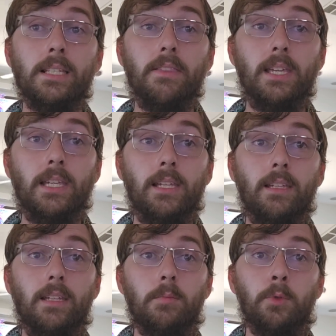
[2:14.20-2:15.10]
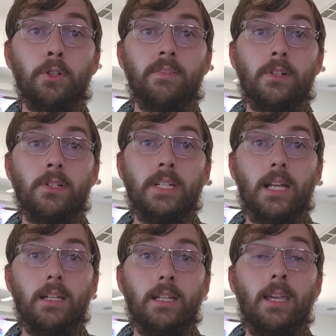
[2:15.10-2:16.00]
thinking can improve
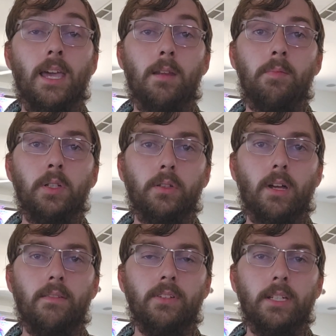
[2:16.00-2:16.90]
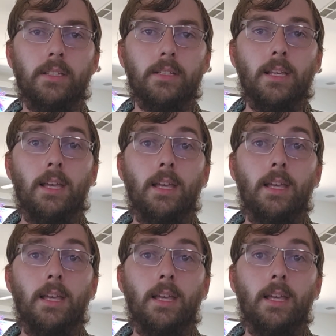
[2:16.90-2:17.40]
understanding and build confidence.